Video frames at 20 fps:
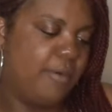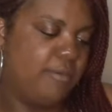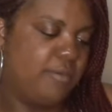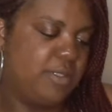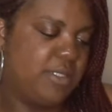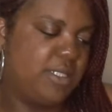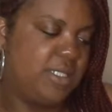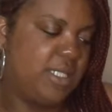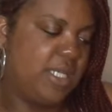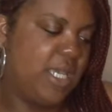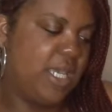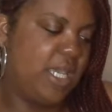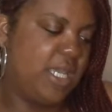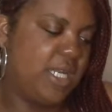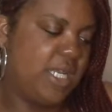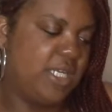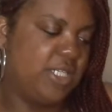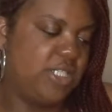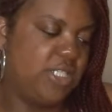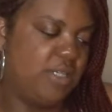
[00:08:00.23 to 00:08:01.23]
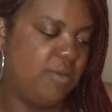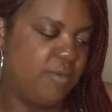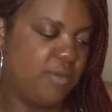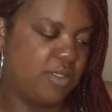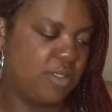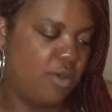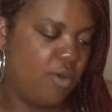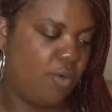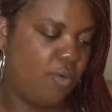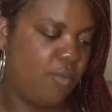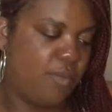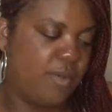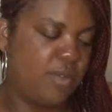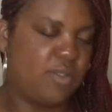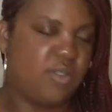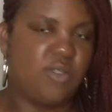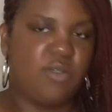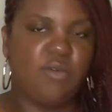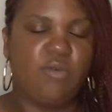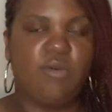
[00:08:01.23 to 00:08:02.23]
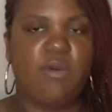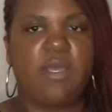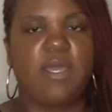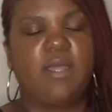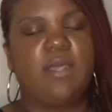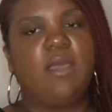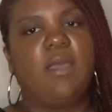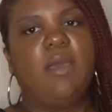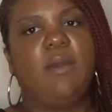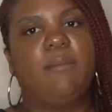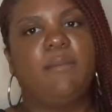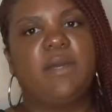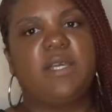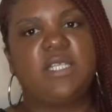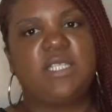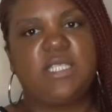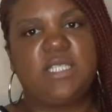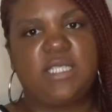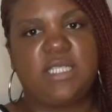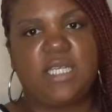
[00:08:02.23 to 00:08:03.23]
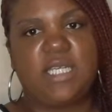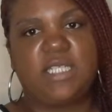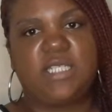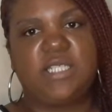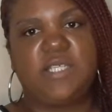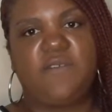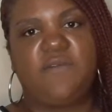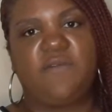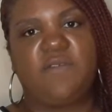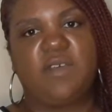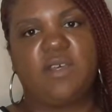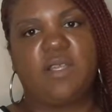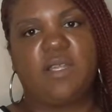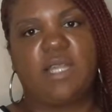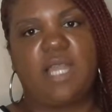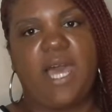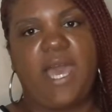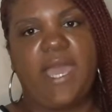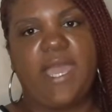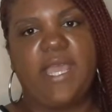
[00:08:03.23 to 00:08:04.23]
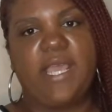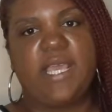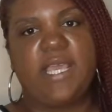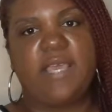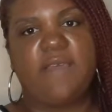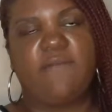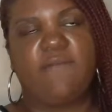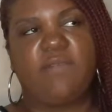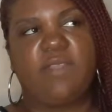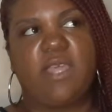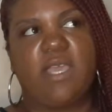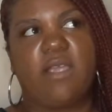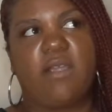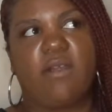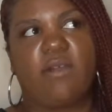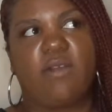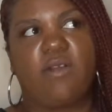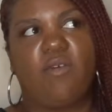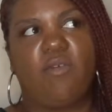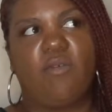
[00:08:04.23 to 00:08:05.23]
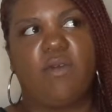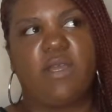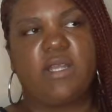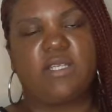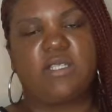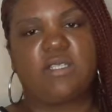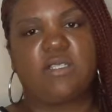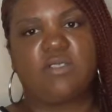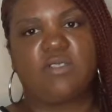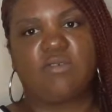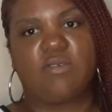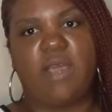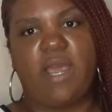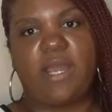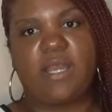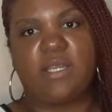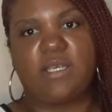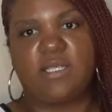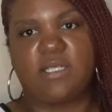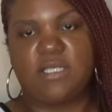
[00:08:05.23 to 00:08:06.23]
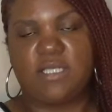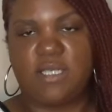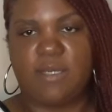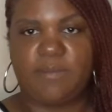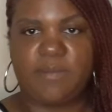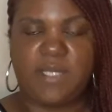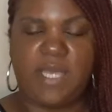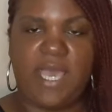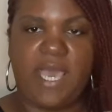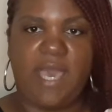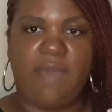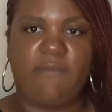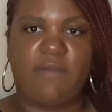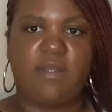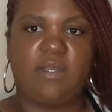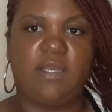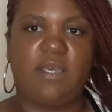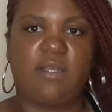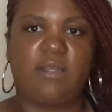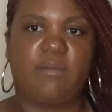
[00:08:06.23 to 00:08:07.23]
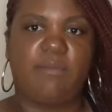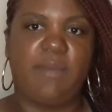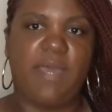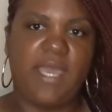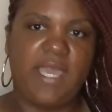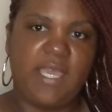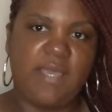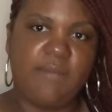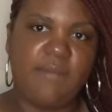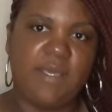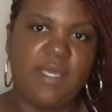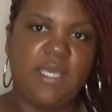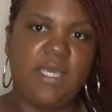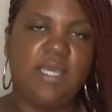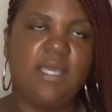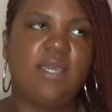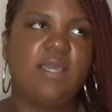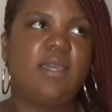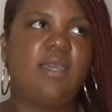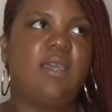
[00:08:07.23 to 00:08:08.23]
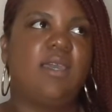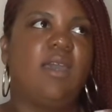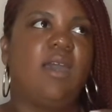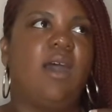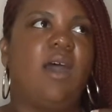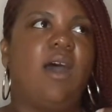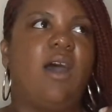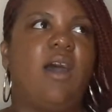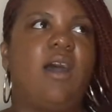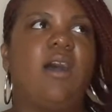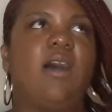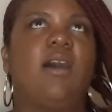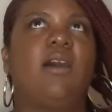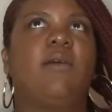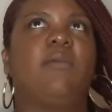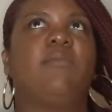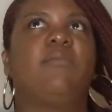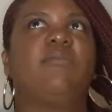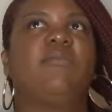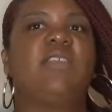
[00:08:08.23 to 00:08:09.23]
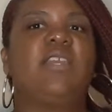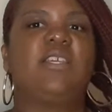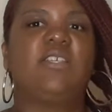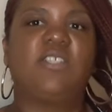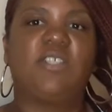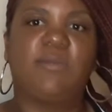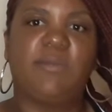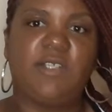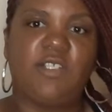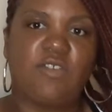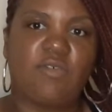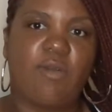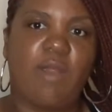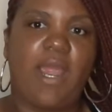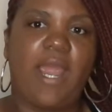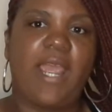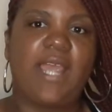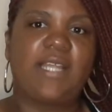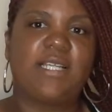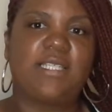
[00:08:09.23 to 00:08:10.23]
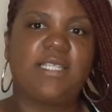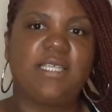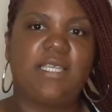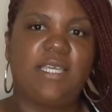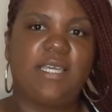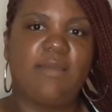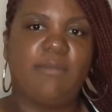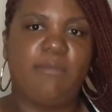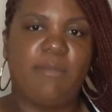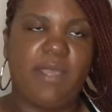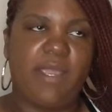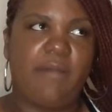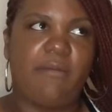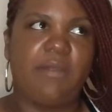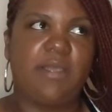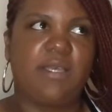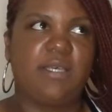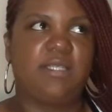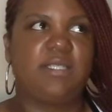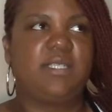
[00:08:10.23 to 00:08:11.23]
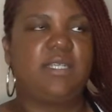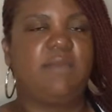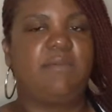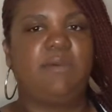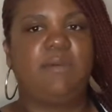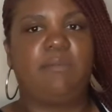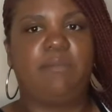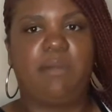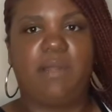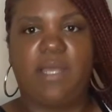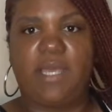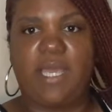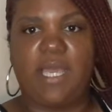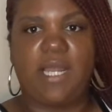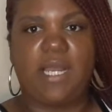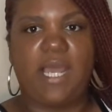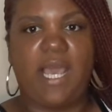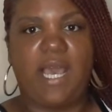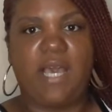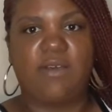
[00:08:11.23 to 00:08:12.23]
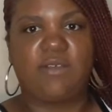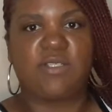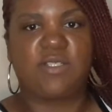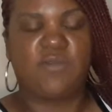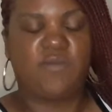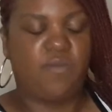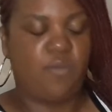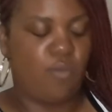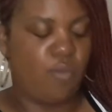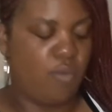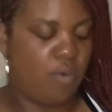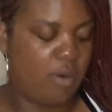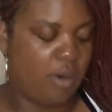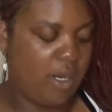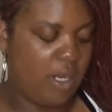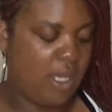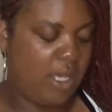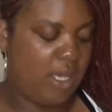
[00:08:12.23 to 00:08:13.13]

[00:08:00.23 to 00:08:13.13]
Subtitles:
was saying that she was open to it, but she said she felt like if they're going to try to attempt to have another baby, they should be trying to get married because they've been playing house for